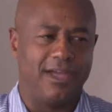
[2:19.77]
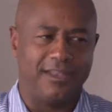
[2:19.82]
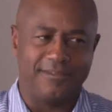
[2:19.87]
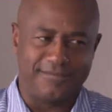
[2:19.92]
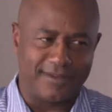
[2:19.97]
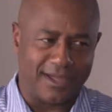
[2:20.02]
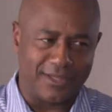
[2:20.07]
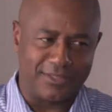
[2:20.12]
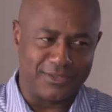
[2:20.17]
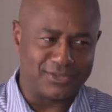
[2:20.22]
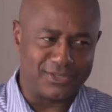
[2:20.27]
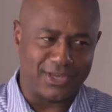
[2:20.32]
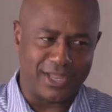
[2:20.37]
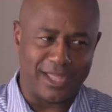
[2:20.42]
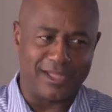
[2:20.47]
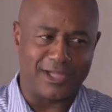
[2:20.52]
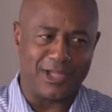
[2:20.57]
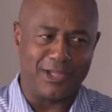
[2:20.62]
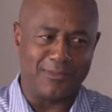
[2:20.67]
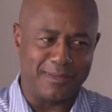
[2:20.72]
On Father's
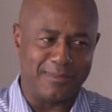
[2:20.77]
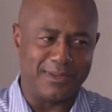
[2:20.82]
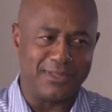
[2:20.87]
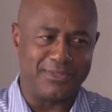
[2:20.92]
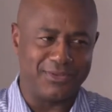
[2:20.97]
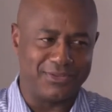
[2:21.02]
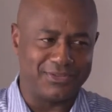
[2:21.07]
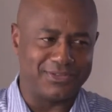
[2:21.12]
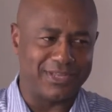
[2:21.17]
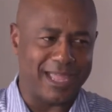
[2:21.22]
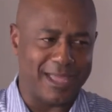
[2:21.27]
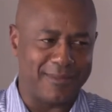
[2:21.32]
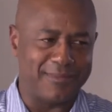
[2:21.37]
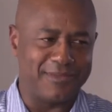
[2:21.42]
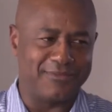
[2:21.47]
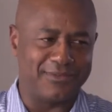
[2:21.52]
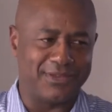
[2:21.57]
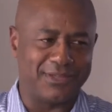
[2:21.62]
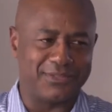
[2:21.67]
Day, I call my mother to say Happy